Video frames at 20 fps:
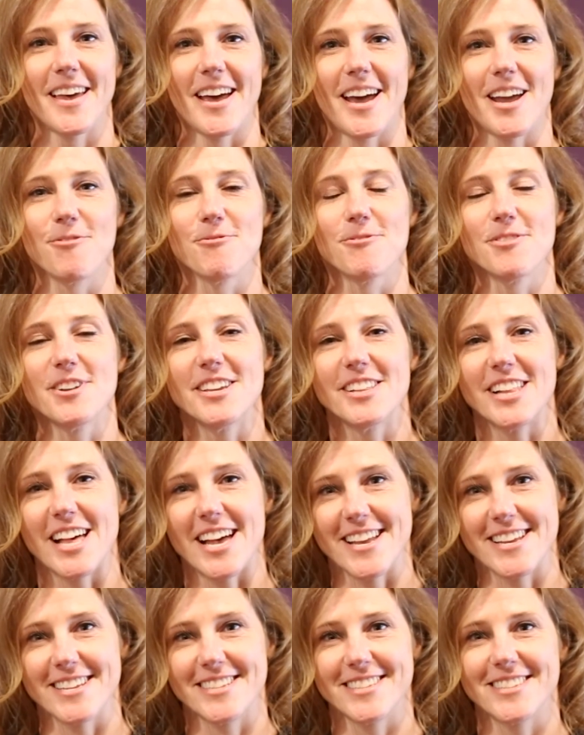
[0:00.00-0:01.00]
I
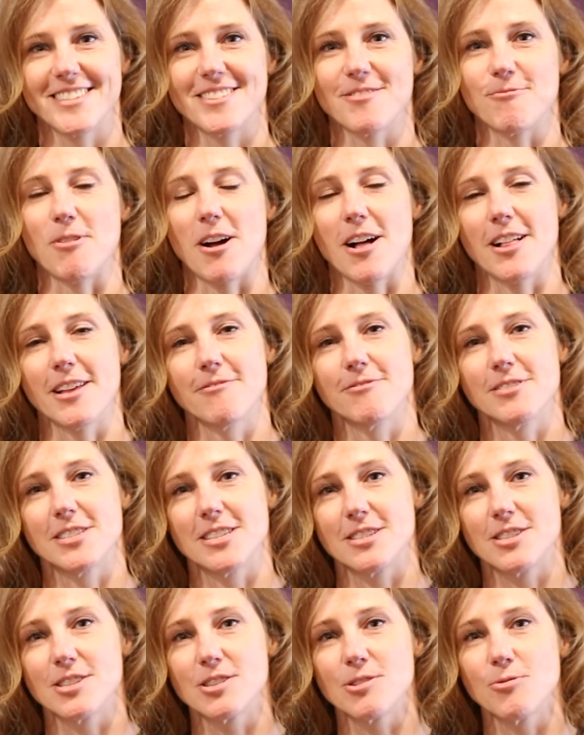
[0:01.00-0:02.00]
realized while I was
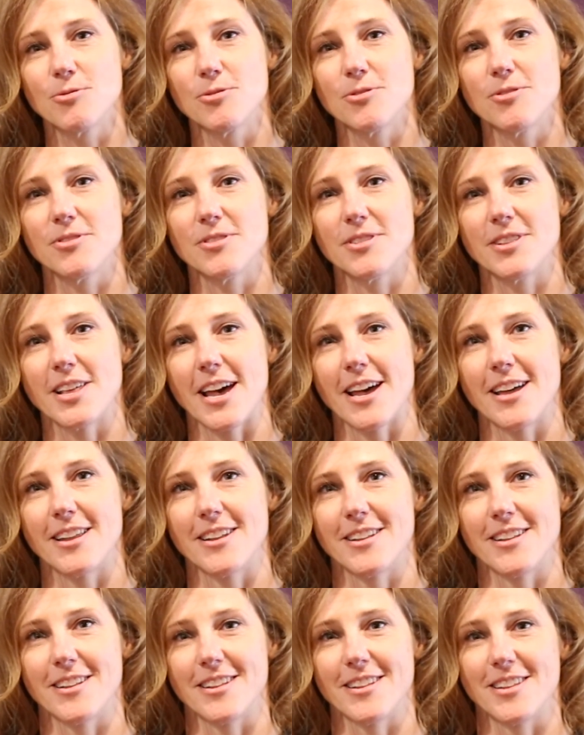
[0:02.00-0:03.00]
at school
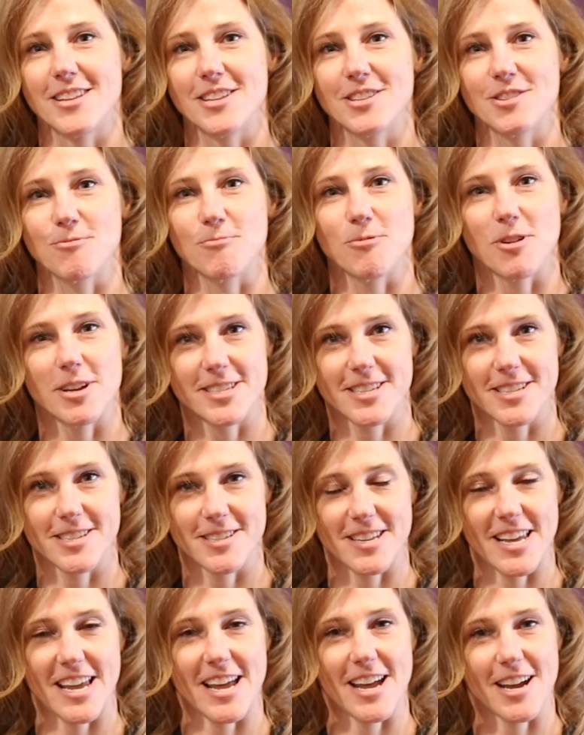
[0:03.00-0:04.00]
that this
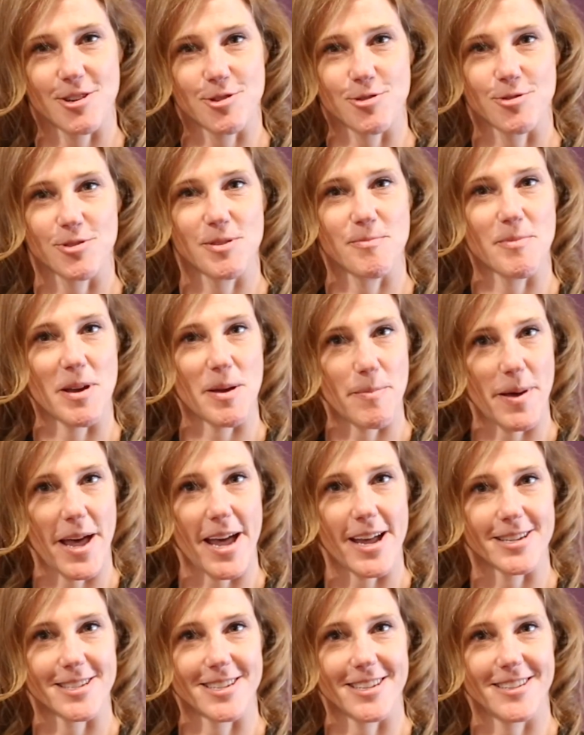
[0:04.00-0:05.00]
wasn't actually my
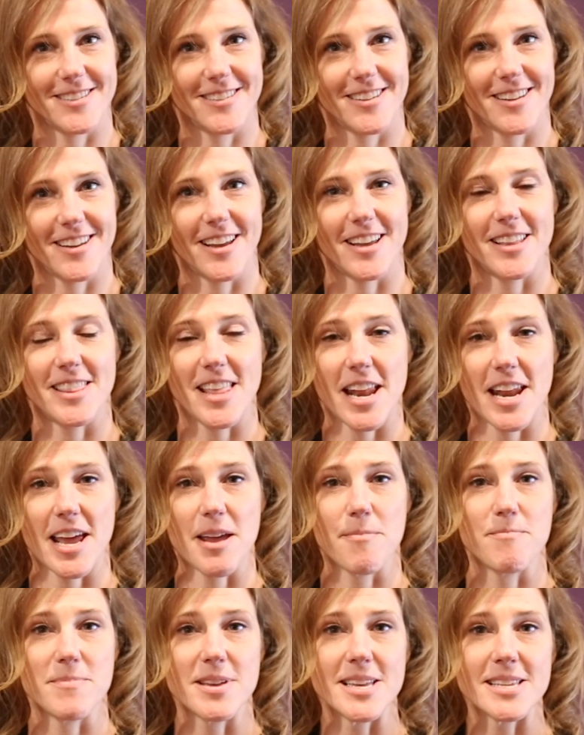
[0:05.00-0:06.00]
passion, and that I
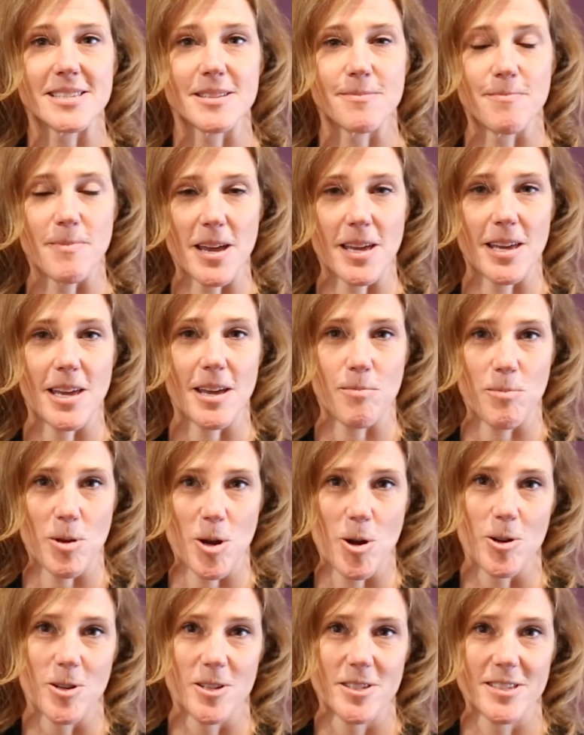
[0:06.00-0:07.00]
missed making
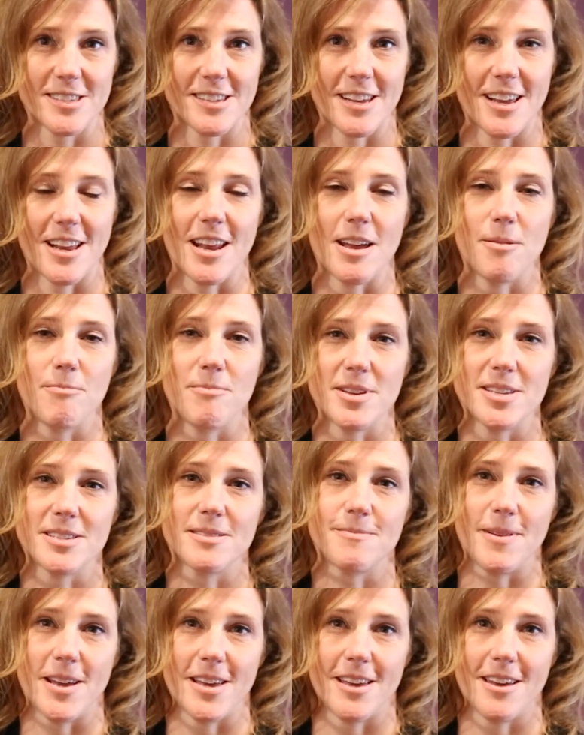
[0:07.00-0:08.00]
murals and I
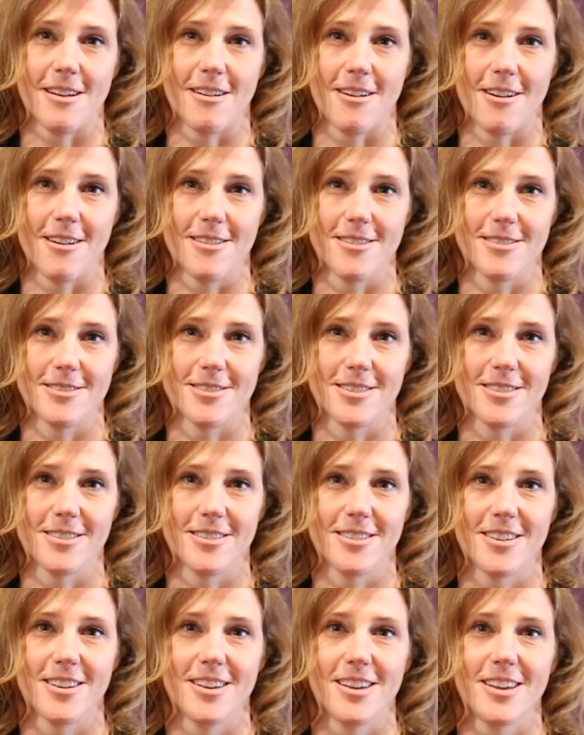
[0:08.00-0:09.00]
missed making art.
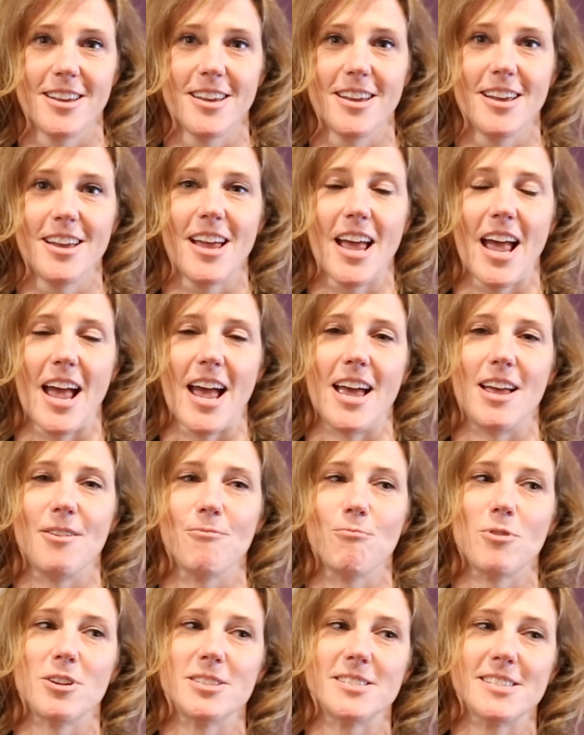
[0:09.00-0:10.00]

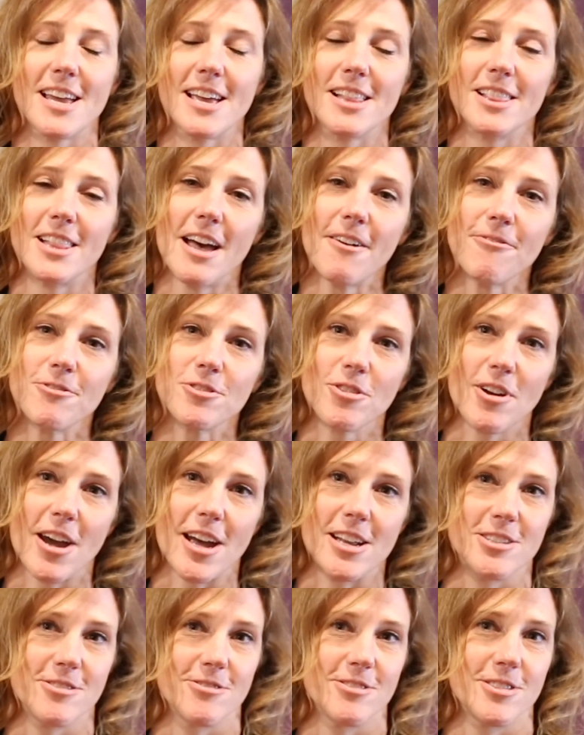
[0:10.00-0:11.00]
And once I left
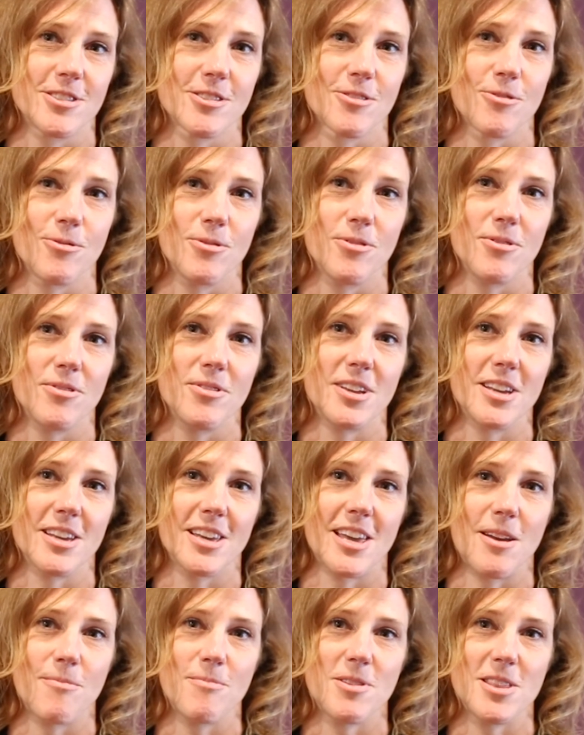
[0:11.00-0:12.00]
graduate school, it
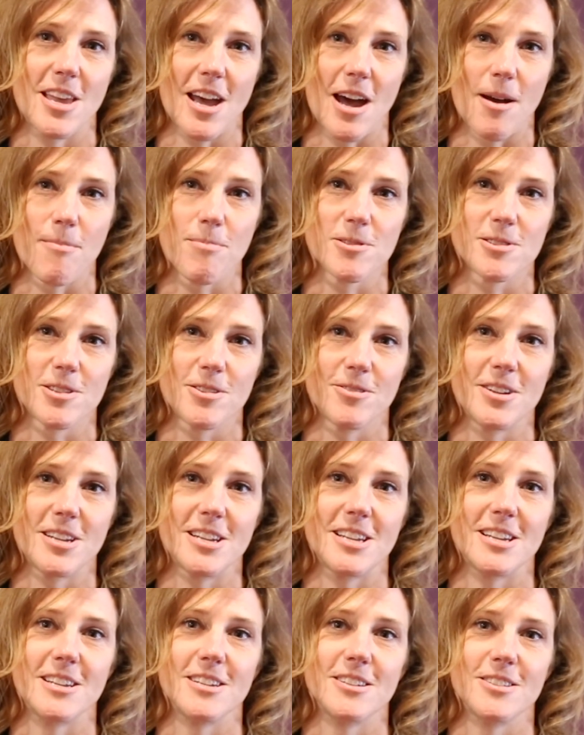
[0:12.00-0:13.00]
gave me the
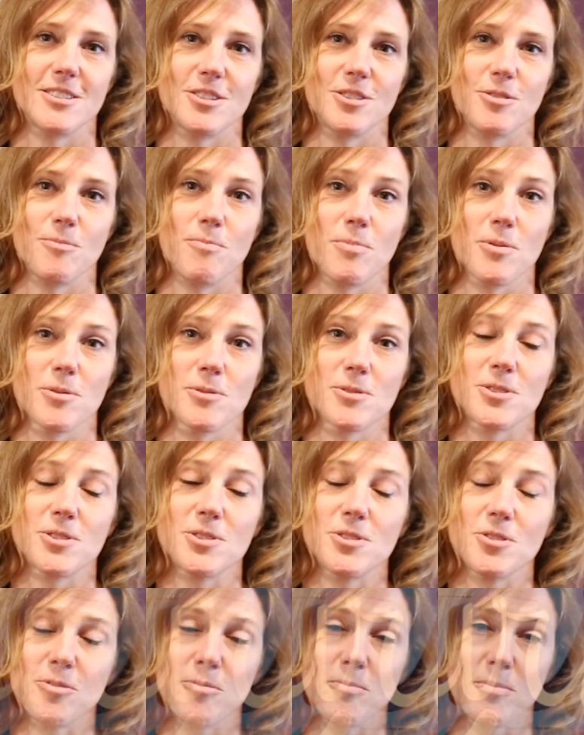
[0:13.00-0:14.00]
opportunity to
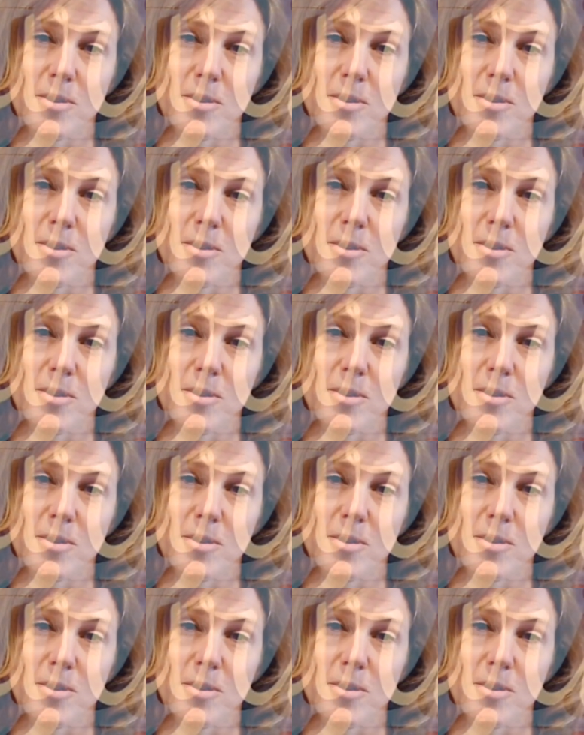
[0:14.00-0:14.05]
pursue